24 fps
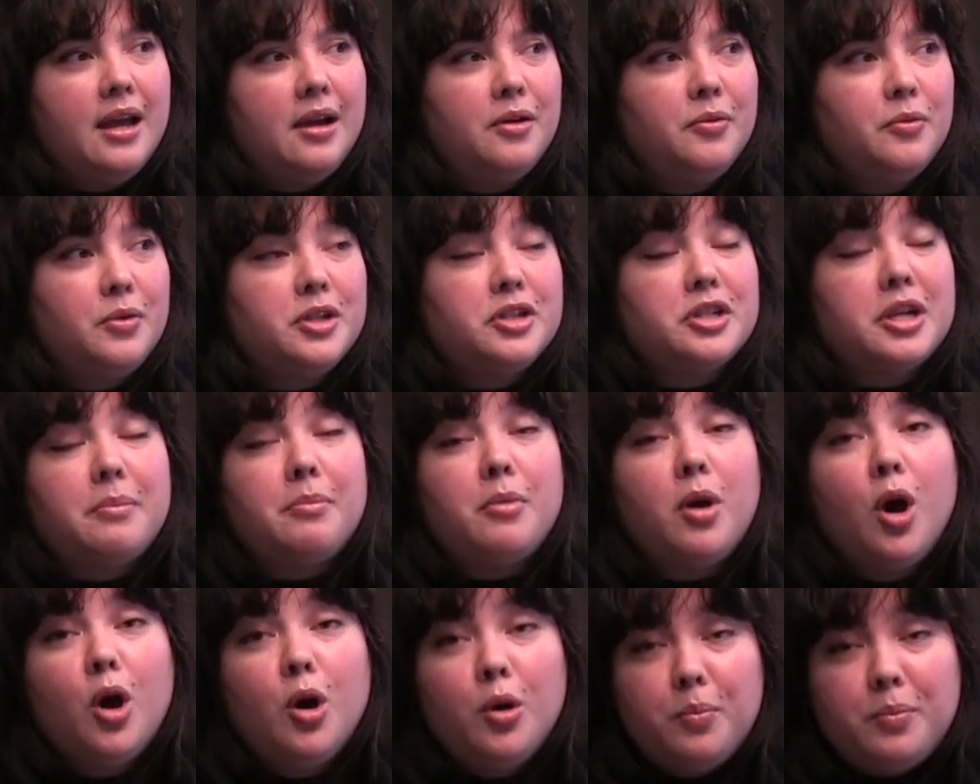which I'm
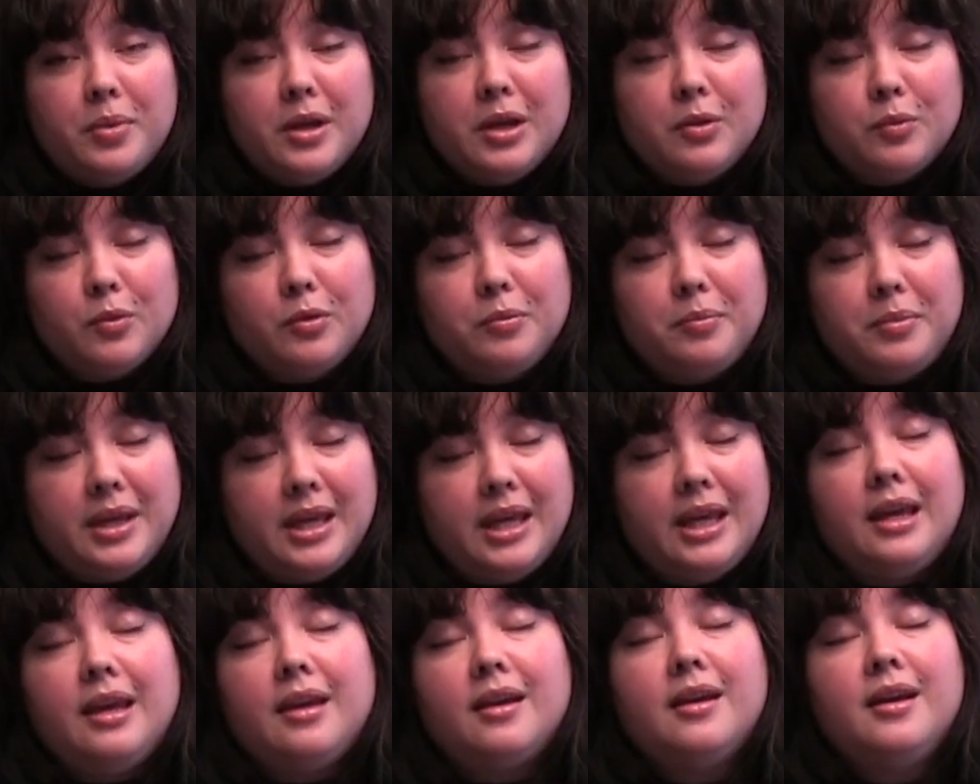hoping will
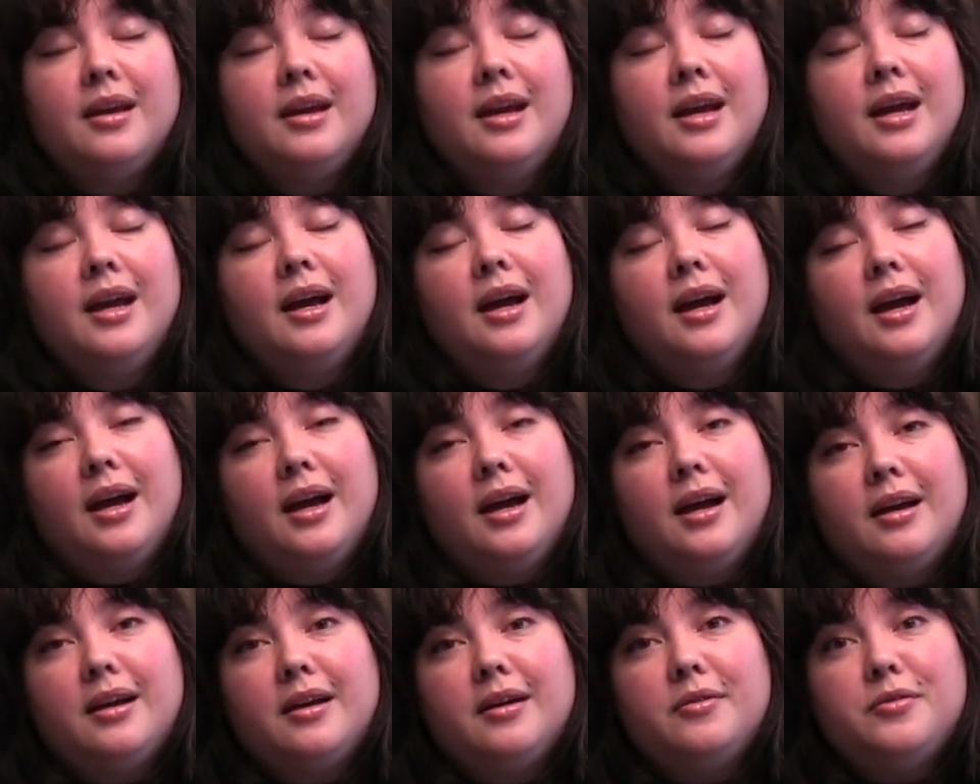be
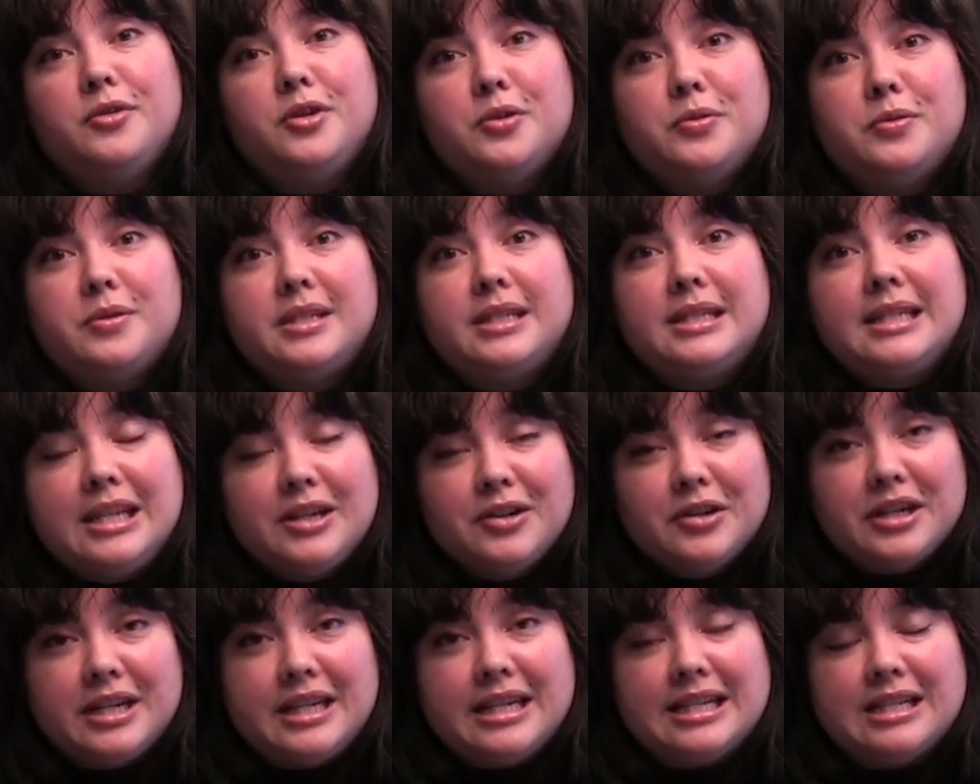a new
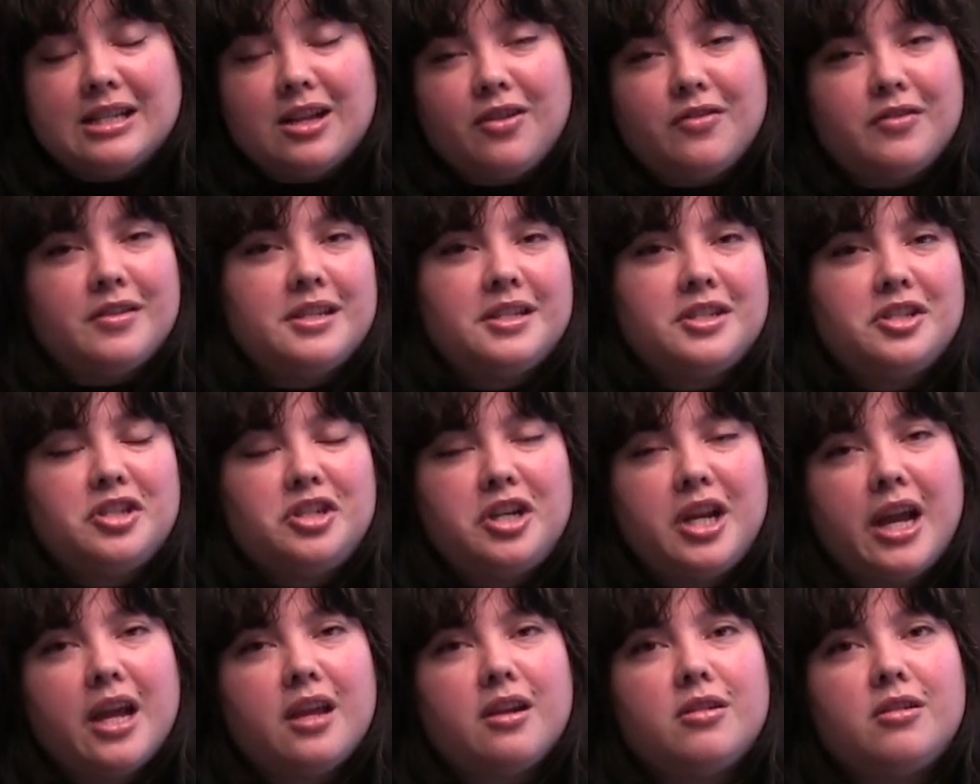series on this
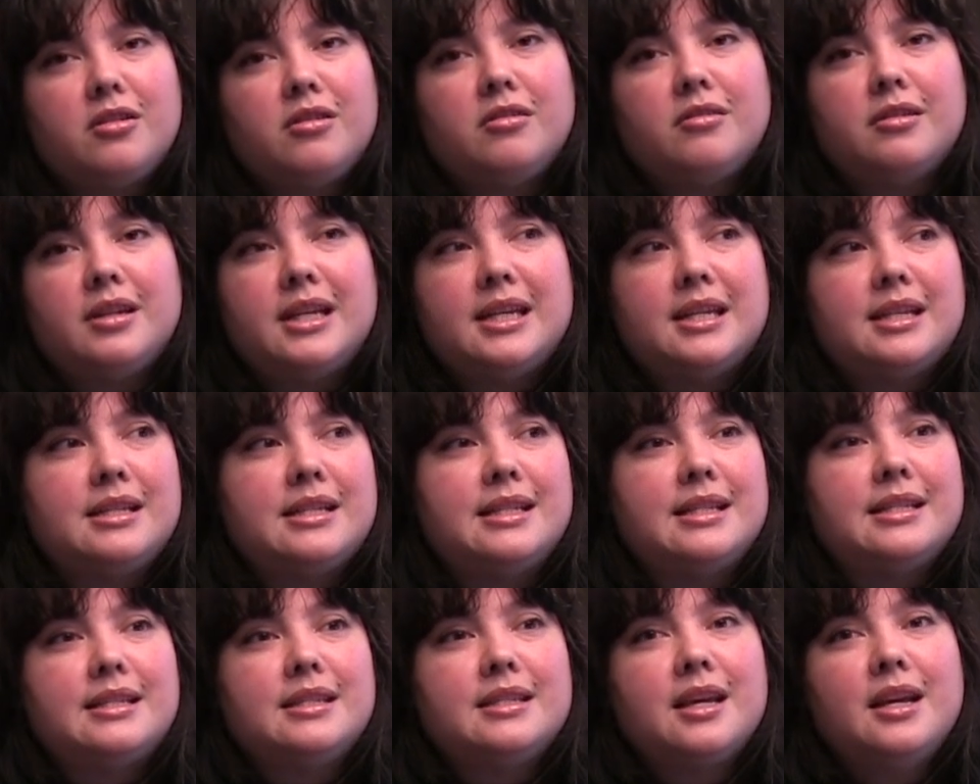channel,
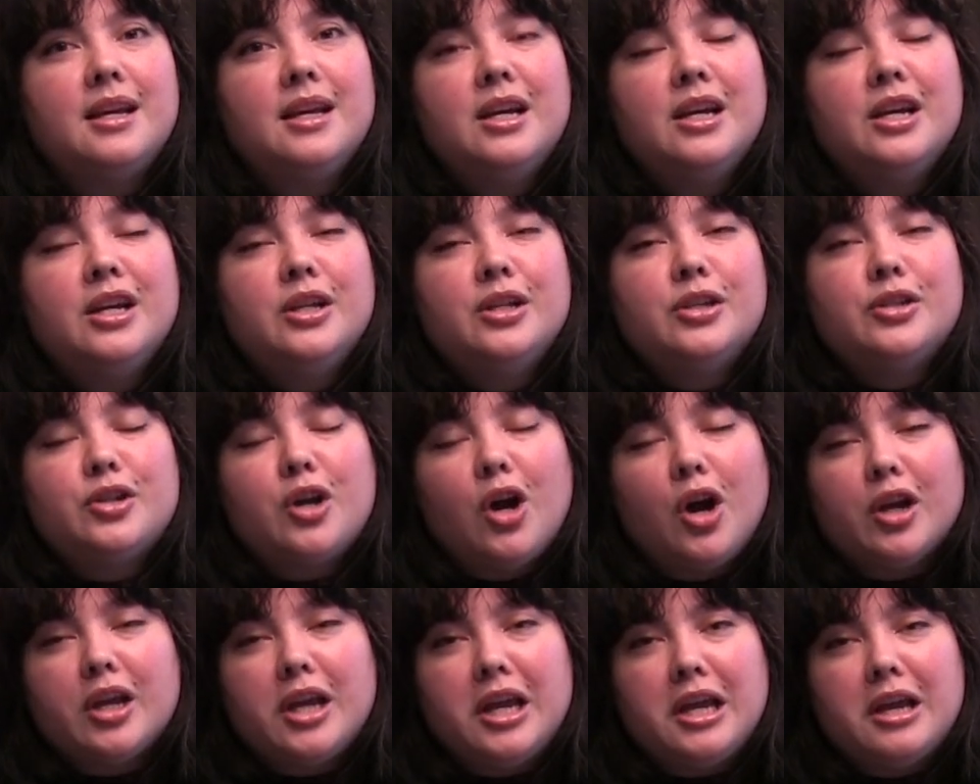is
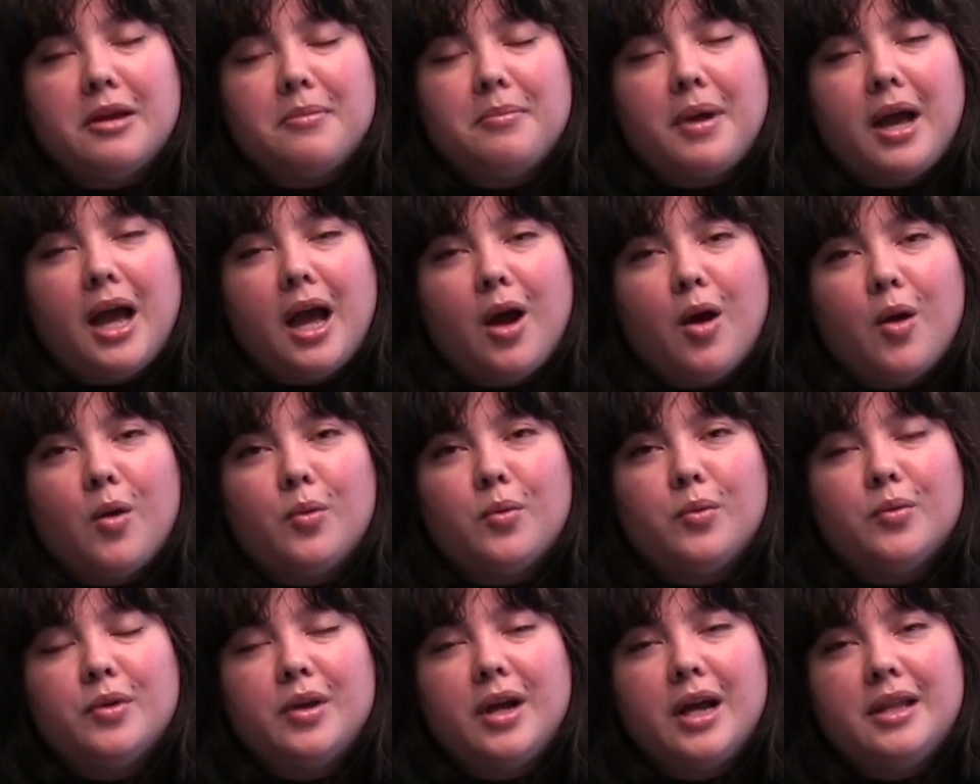talking
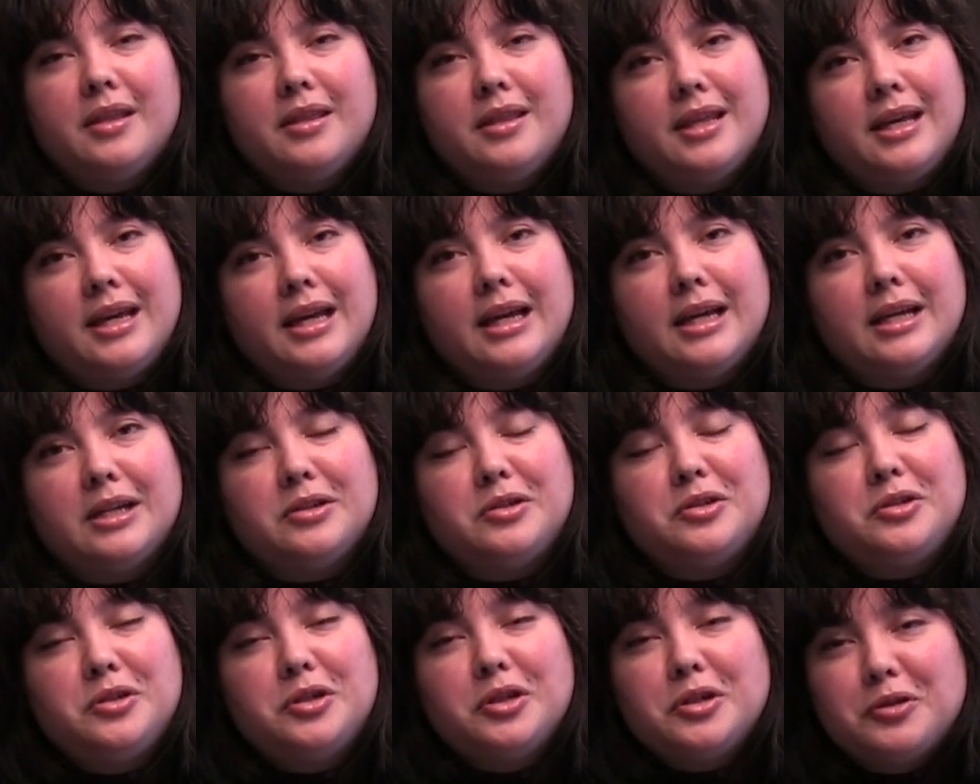about the
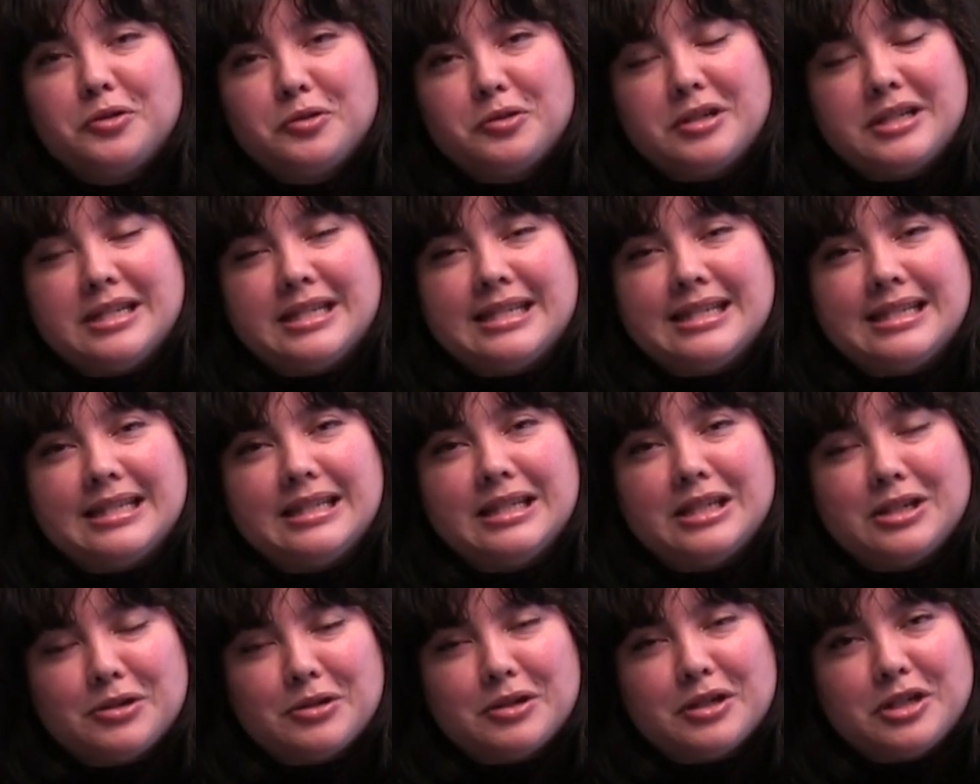children's
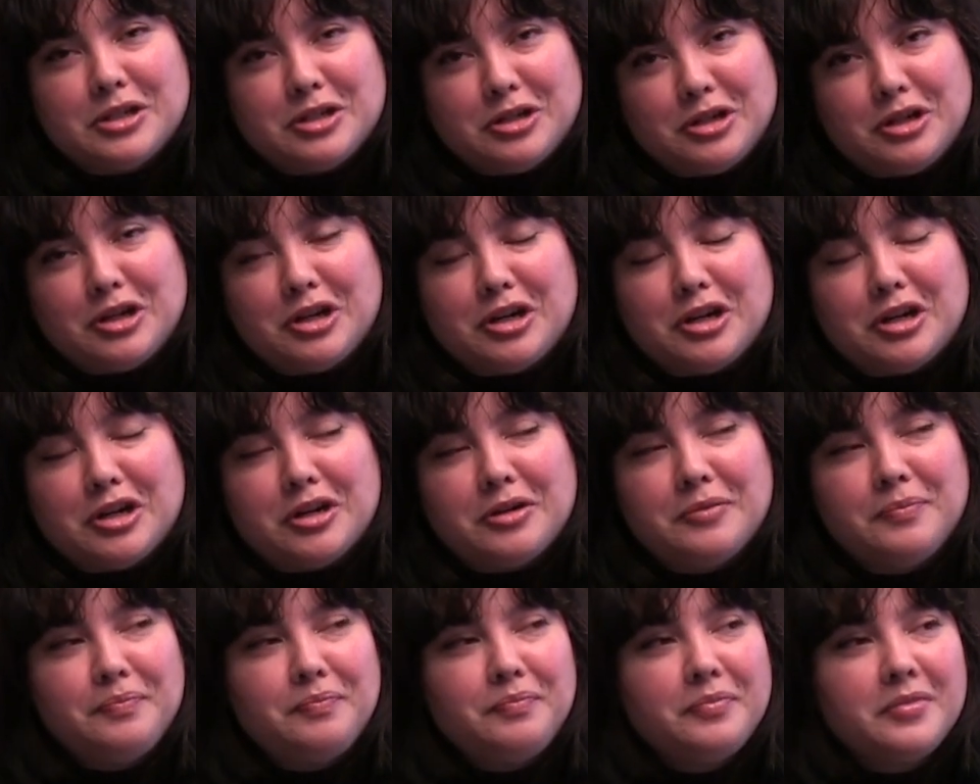literature